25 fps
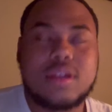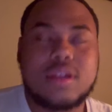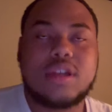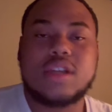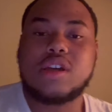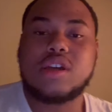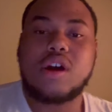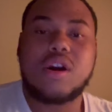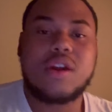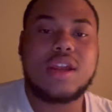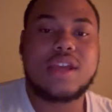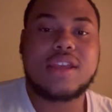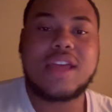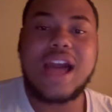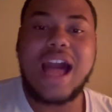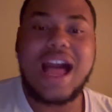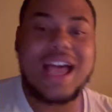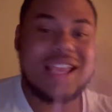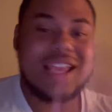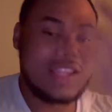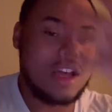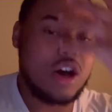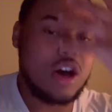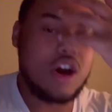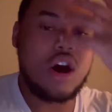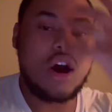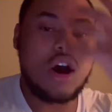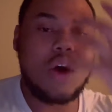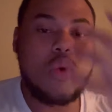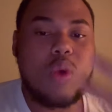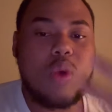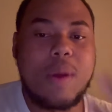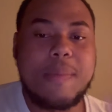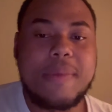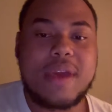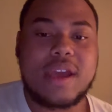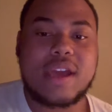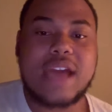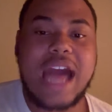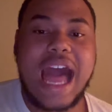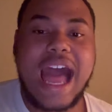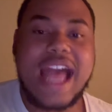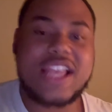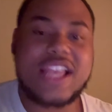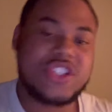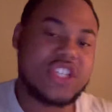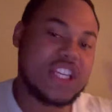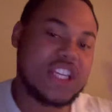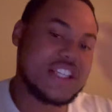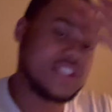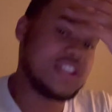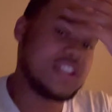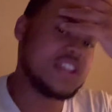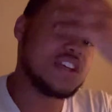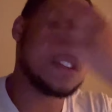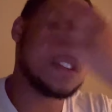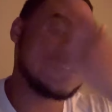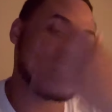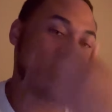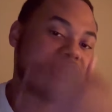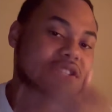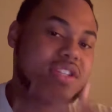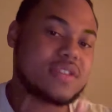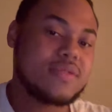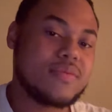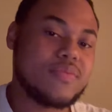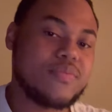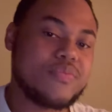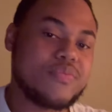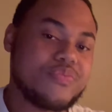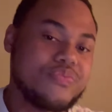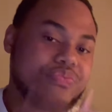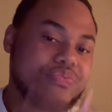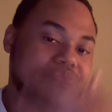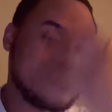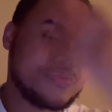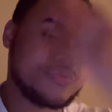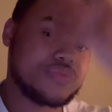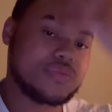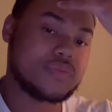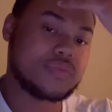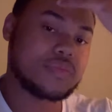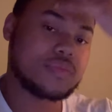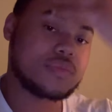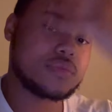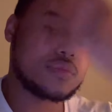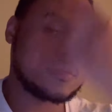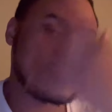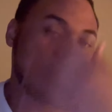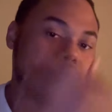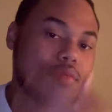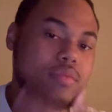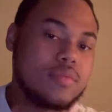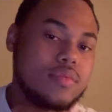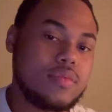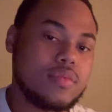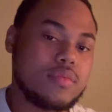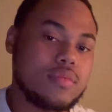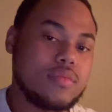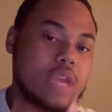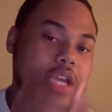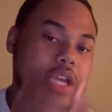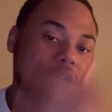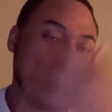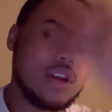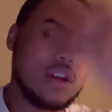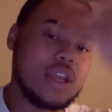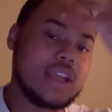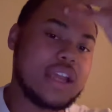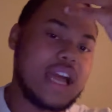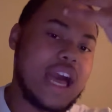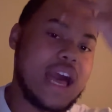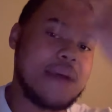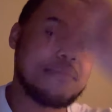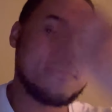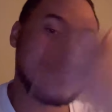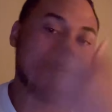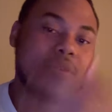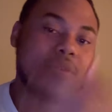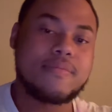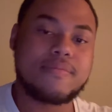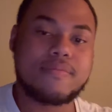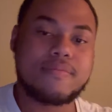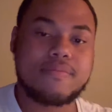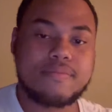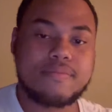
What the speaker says: all they got, all women got is just this. That's all they got, man.